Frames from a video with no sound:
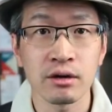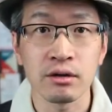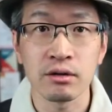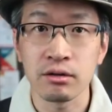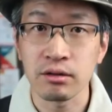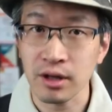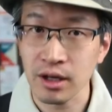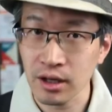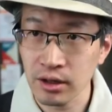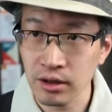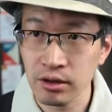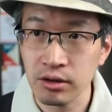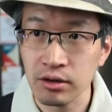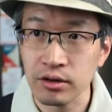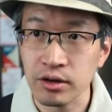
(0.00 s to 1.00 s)

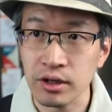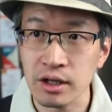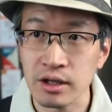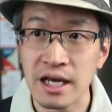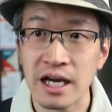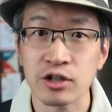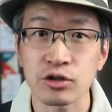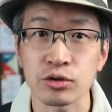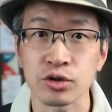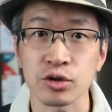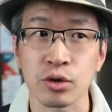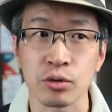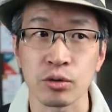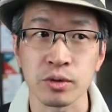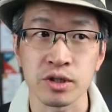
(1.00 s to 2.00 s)
then the, the actual
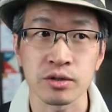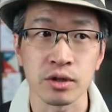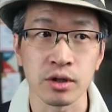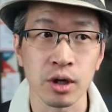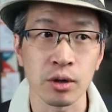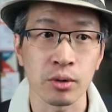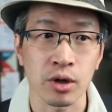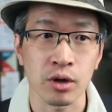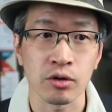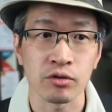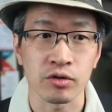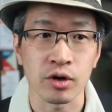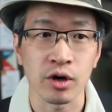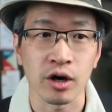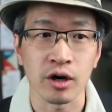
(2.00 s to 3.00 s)
score was lower
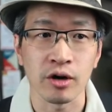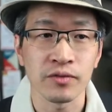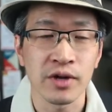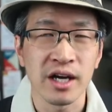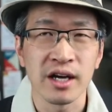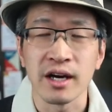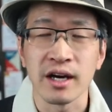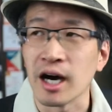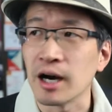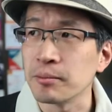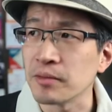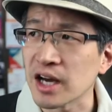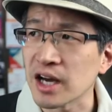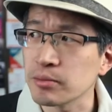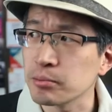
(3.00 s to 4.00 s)
overall. Um,
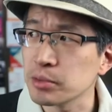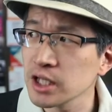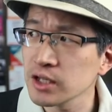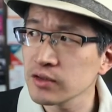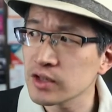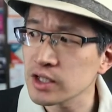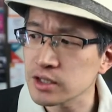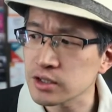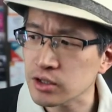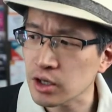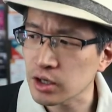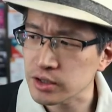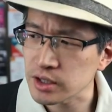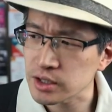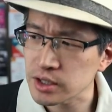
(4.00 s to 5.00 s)
I believe this is
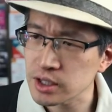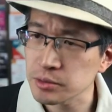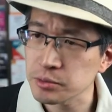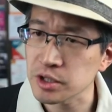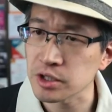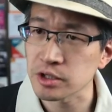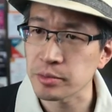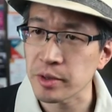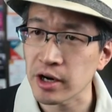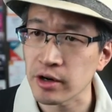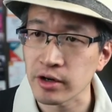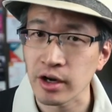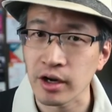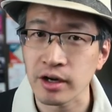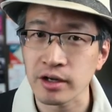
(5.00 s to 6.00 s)
called the Simpsons
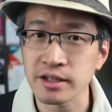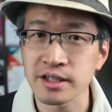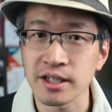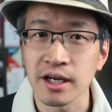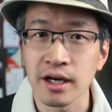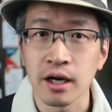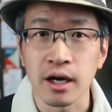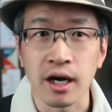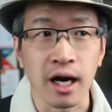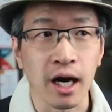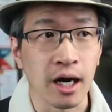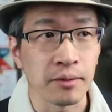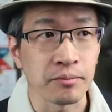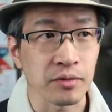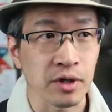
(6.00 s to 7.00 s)
paradox
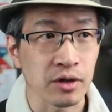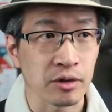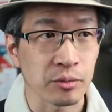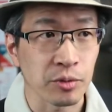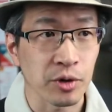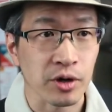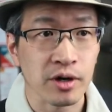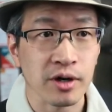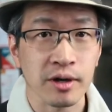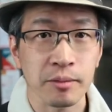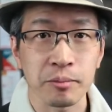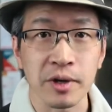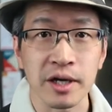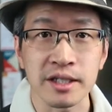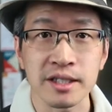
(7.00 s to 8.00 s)
um, in the book,
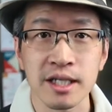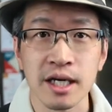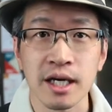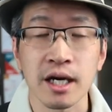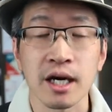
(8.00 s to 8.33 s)
but